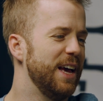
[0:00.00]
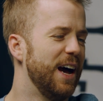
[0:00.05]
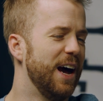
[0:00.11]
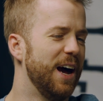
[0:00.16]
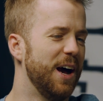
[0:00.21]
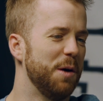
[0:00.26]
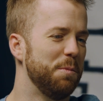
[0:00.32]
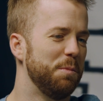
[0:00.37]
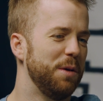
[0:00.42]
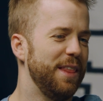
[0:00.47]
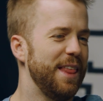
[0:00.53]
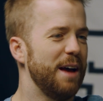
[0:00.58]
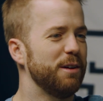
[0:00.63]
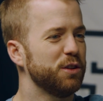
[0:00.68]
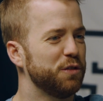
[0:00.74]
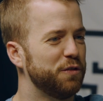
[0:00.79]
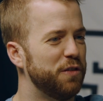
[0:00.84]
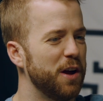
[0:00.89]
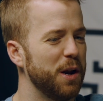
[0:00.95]
And that
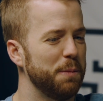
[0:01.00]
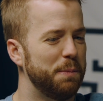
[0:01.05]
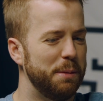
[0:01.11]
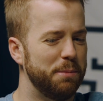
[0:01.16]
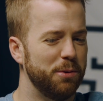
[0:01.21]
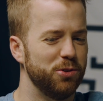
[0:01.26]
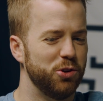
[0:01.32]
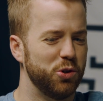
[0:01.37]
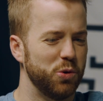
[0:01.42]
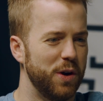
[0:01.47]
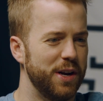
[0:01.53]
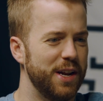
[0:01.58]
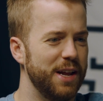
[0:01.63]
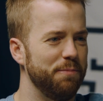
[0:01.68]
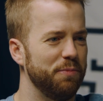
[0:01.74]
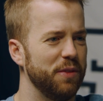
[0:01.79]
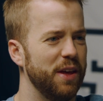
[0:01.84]
was fun and people enjoyed it.